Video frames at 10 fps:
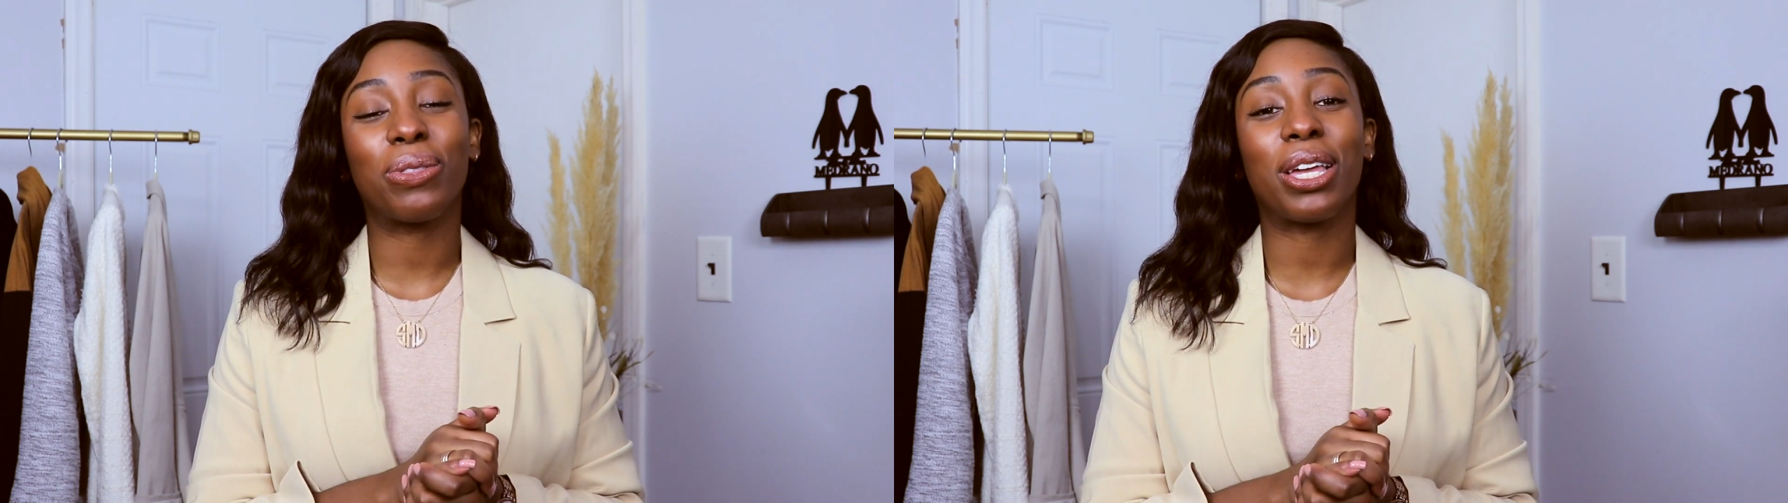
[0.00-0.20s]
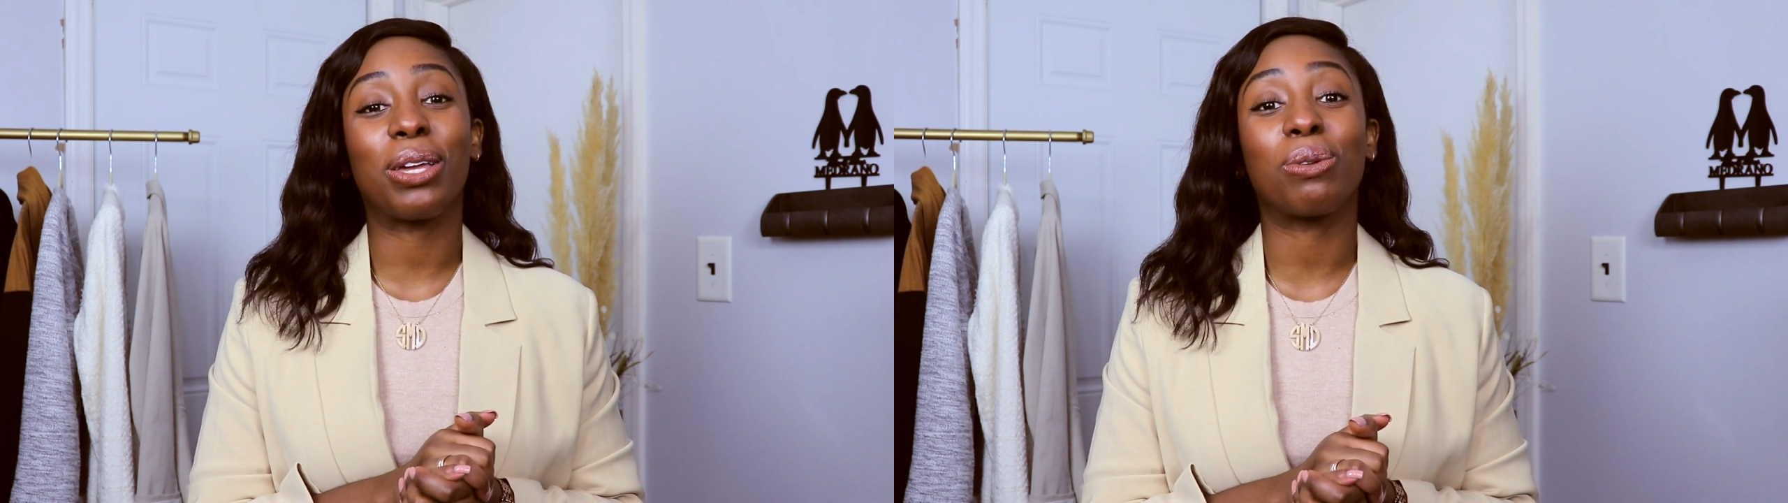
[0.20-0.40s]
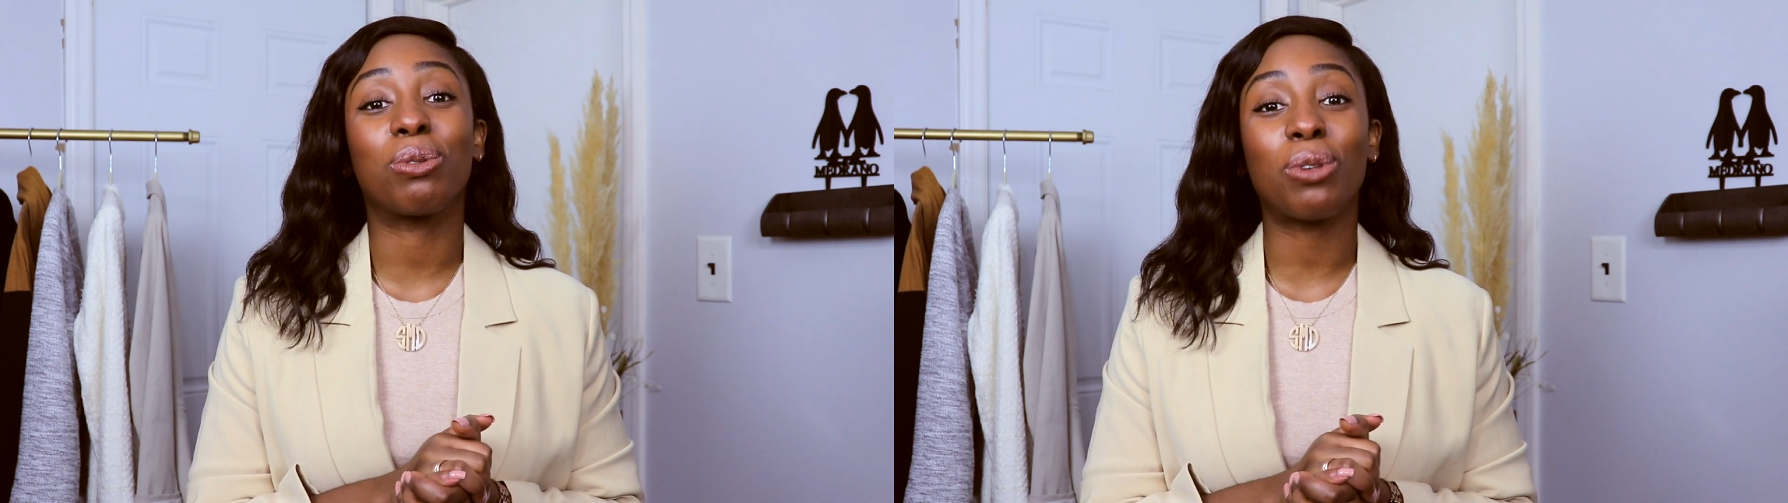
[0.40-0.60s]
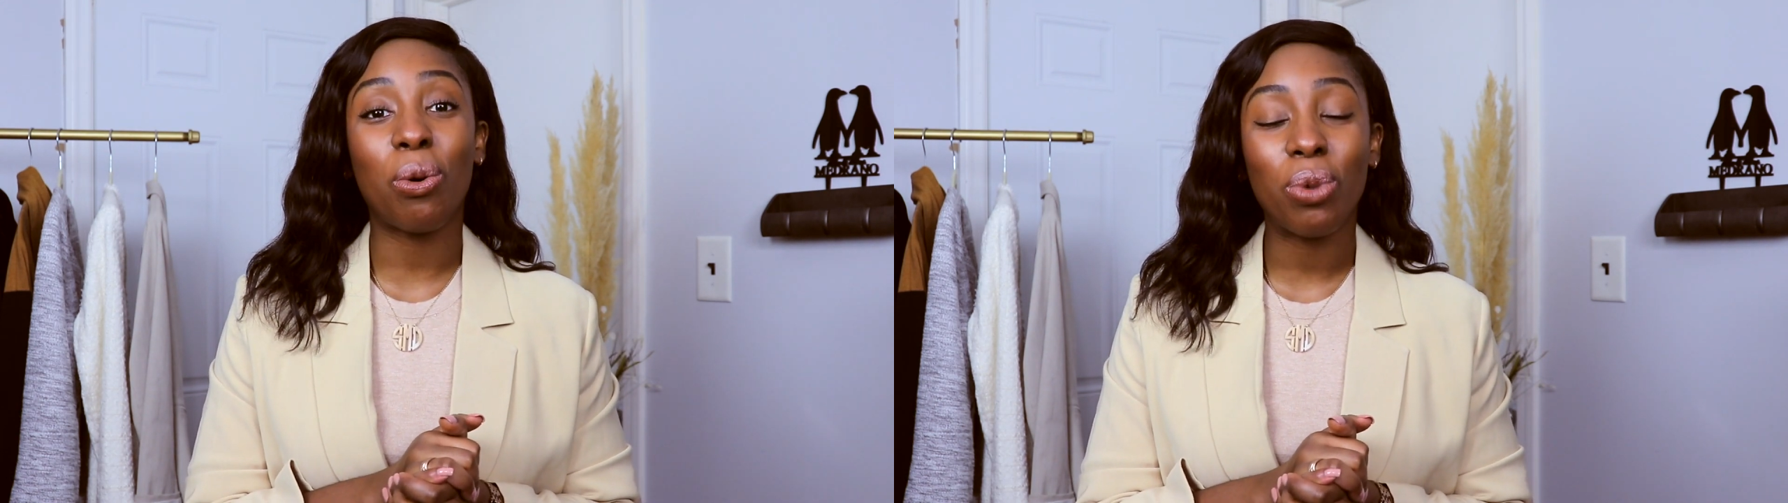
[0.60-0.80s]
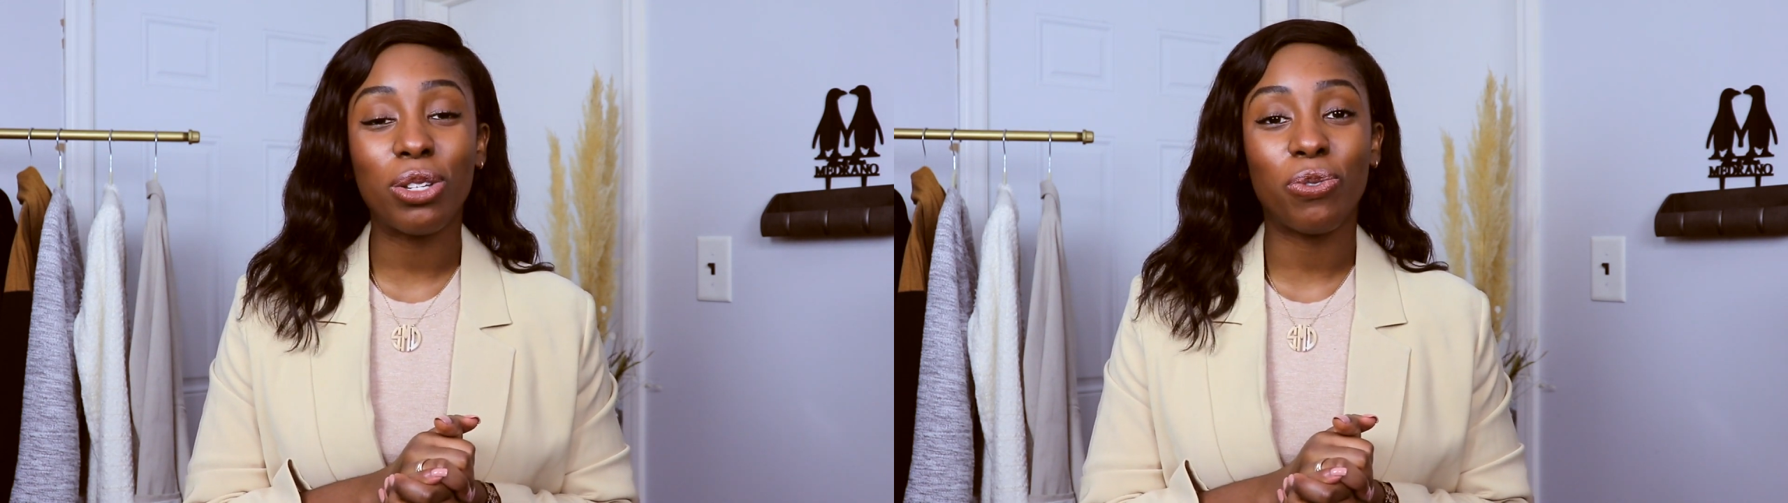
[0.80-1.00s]
Thank you
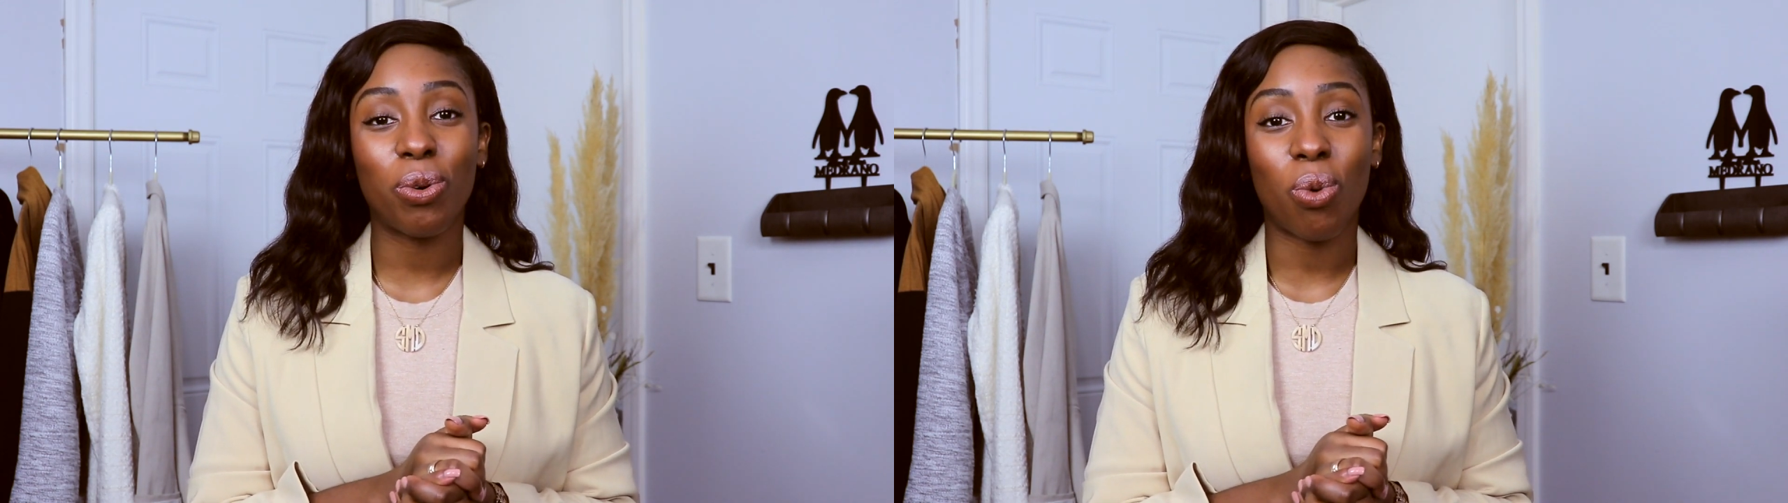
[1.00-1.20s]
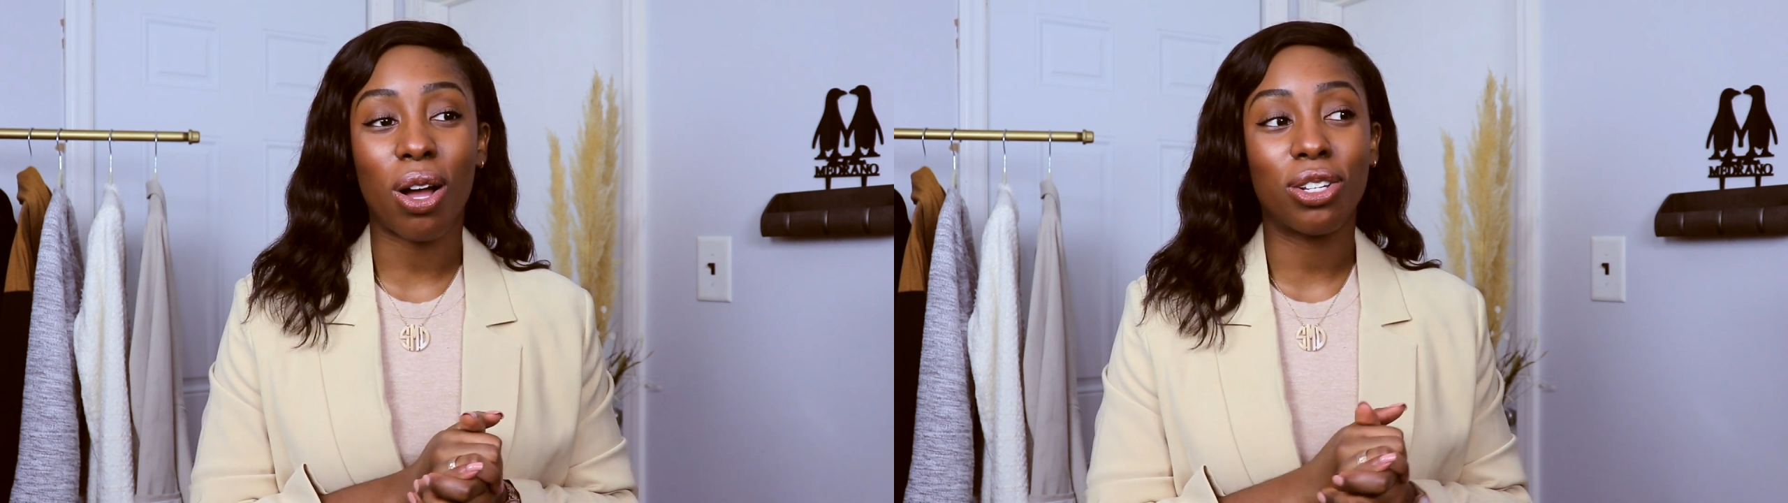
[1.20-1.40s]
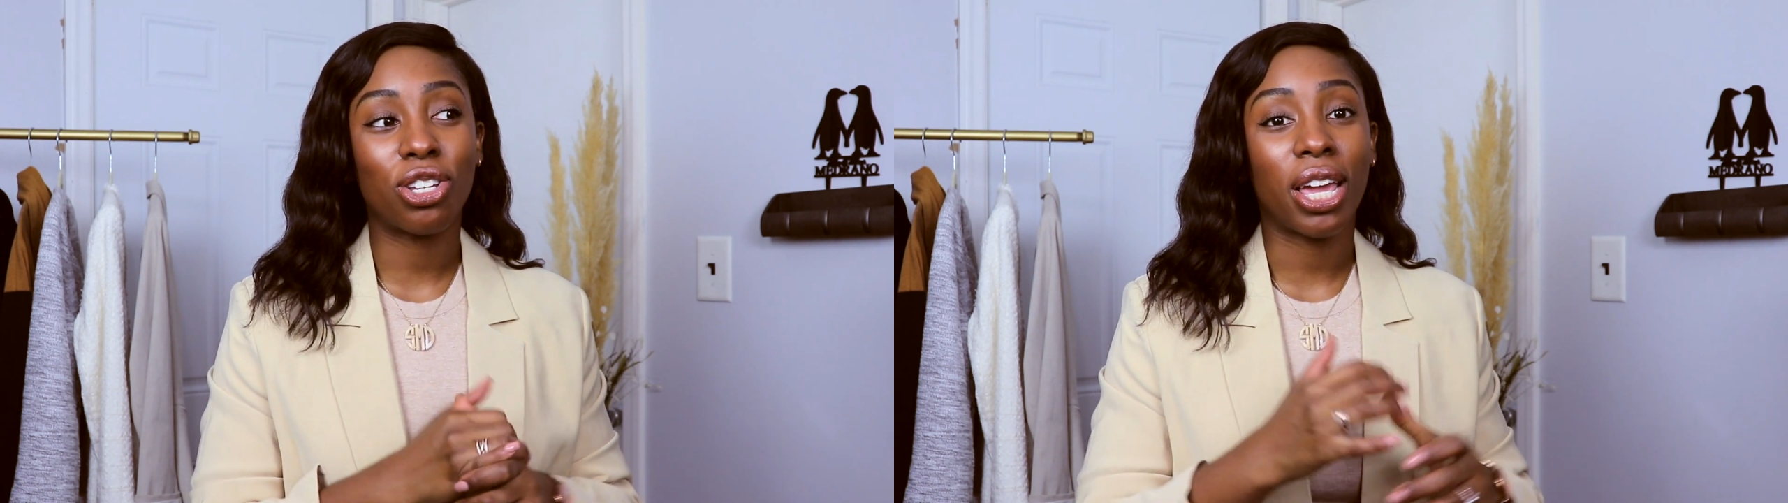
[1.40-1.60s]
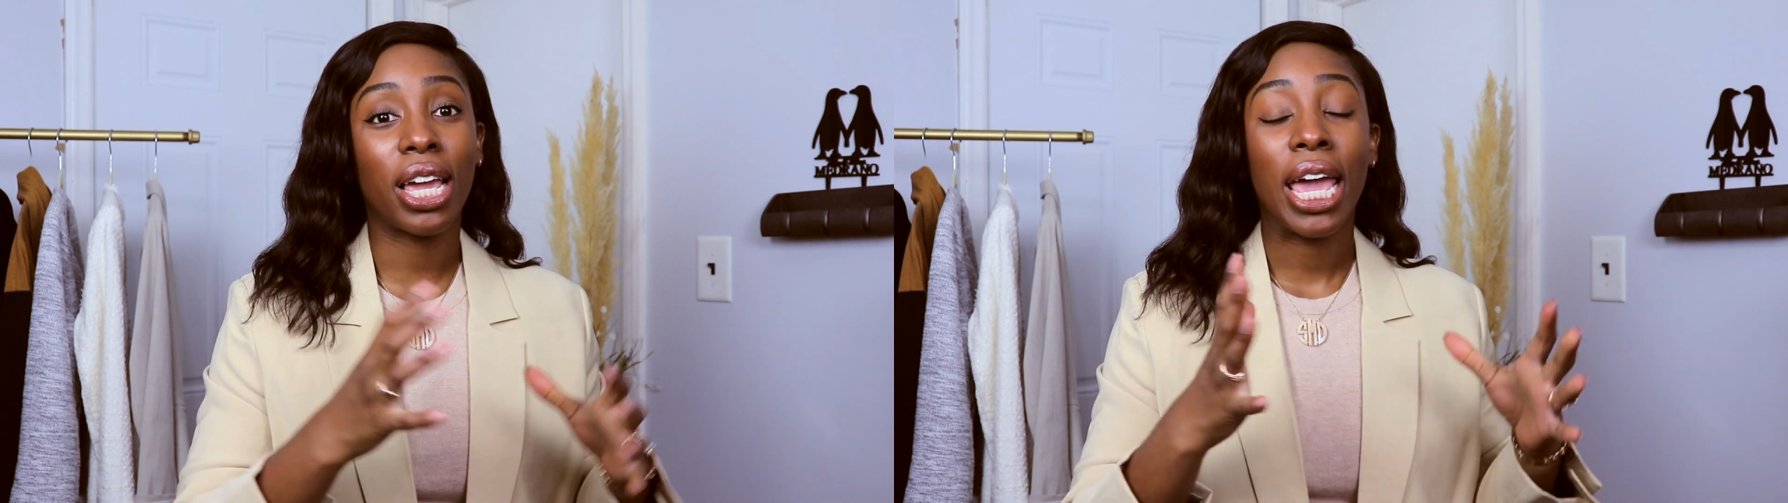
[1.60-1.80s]
so much for watching.